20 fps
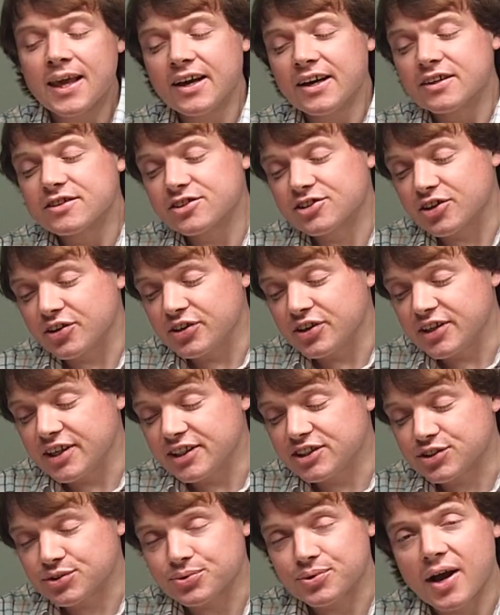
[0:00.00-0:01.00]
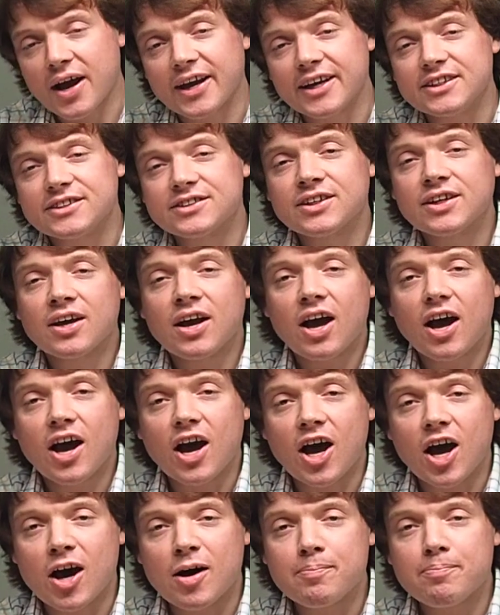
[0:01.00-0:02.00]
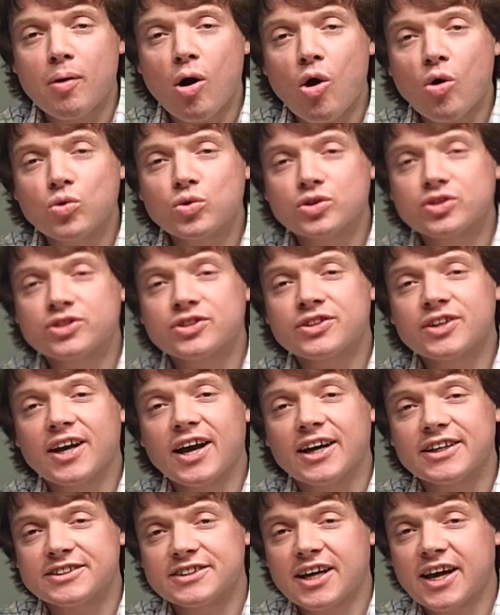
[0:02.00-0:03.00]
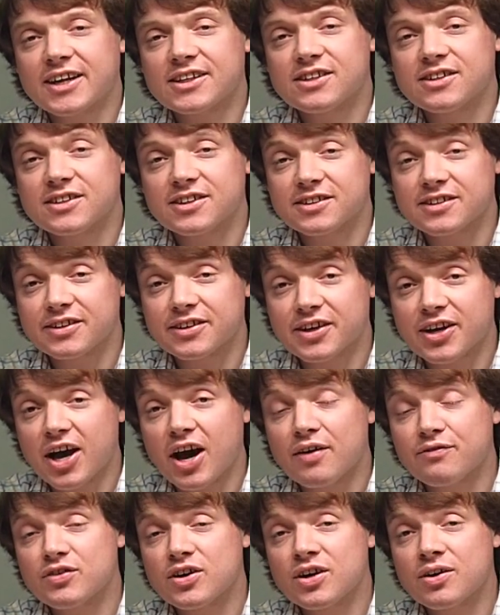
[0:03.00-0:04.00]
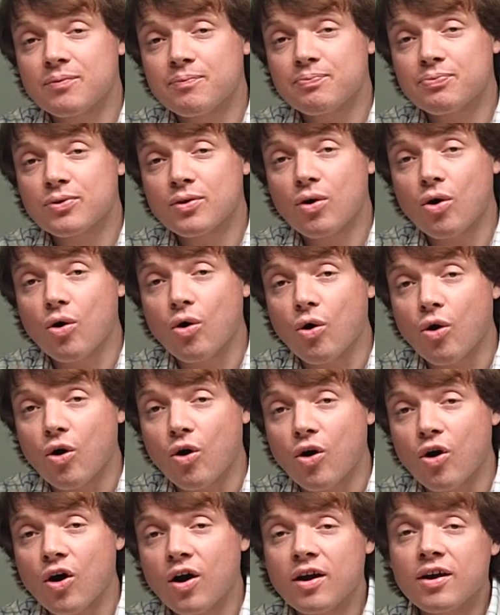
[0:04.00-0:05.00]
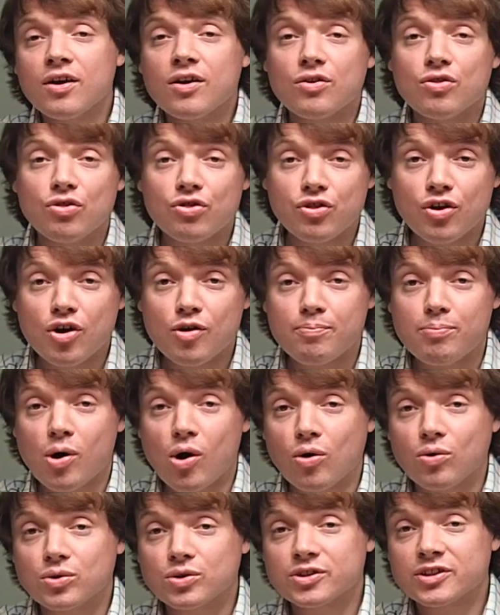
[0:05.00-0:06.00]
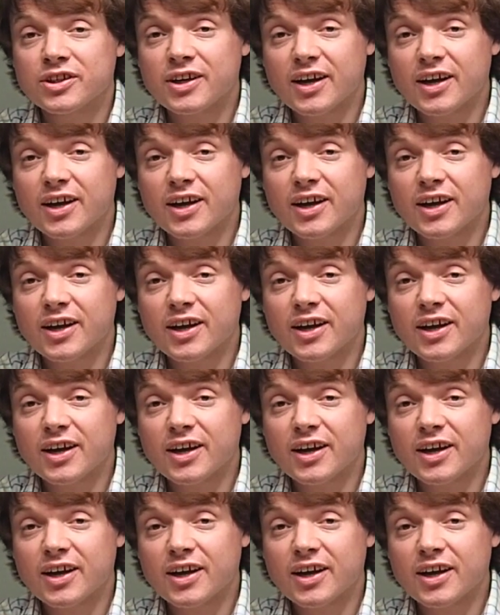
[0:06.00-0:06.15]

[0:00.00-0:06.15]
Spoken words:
So you need to write, a bolt attaches the cover, or the bolt